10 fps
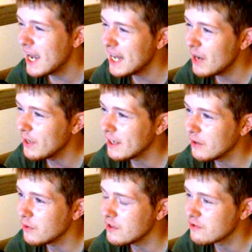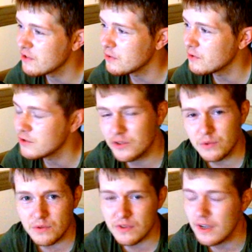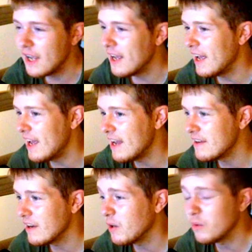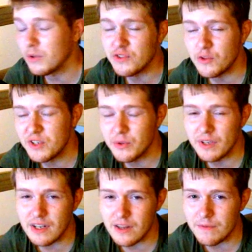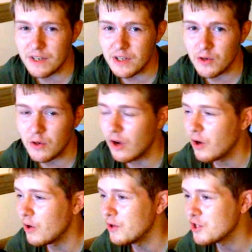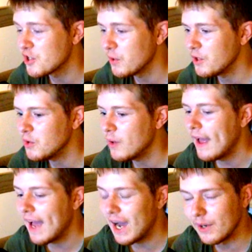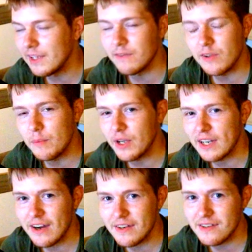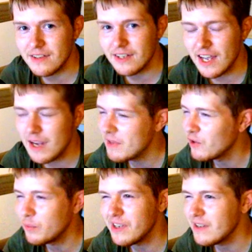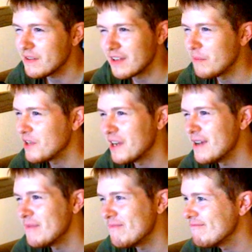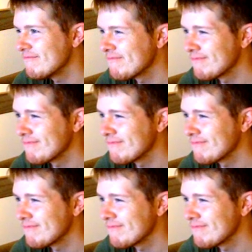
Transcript: and how I get all these crystals and jewels, and I will also be doing another video on showing you how I level up my characters in the game. That'll be sometime